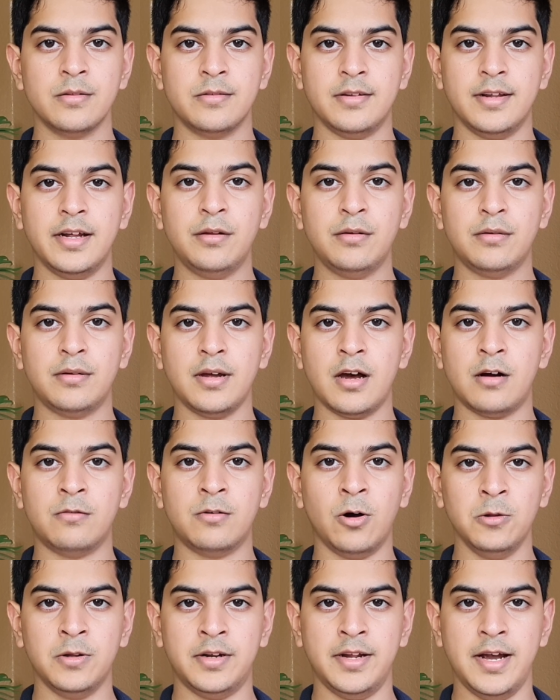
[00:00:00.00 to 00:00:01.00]
So let's say I
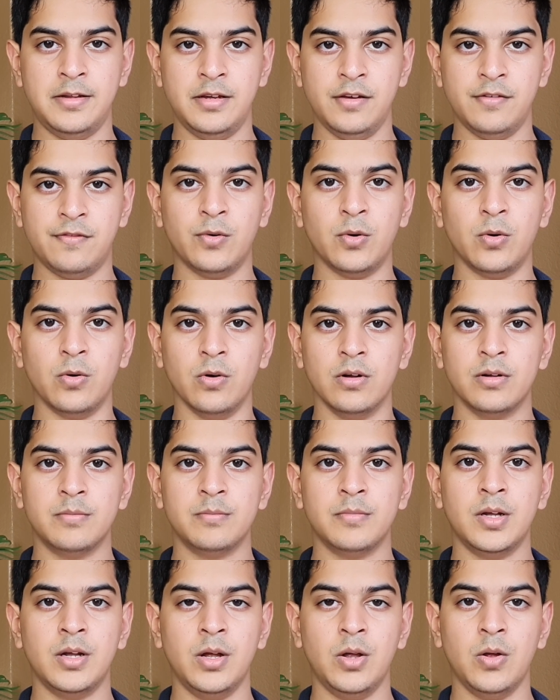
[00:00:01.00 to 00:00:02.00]
rolled an 84.
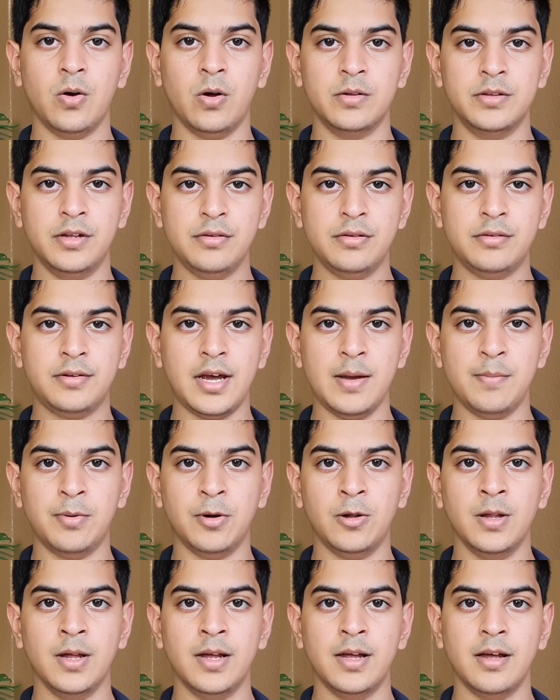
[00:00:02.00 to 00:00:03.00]
On this
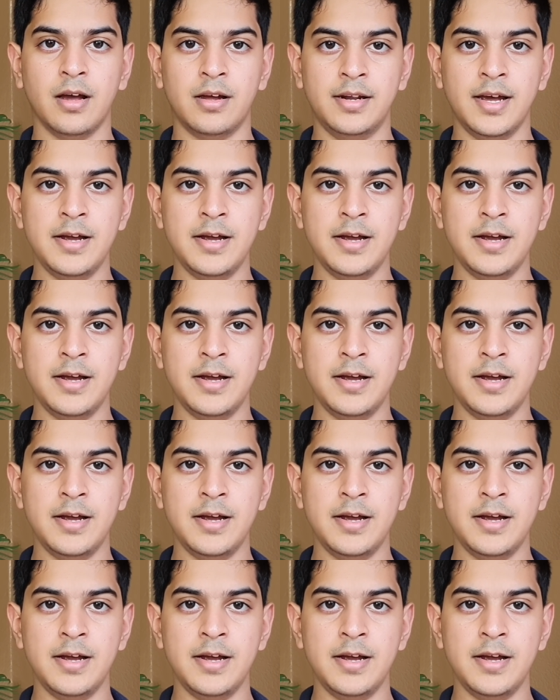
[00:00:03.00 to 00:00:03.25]
table, an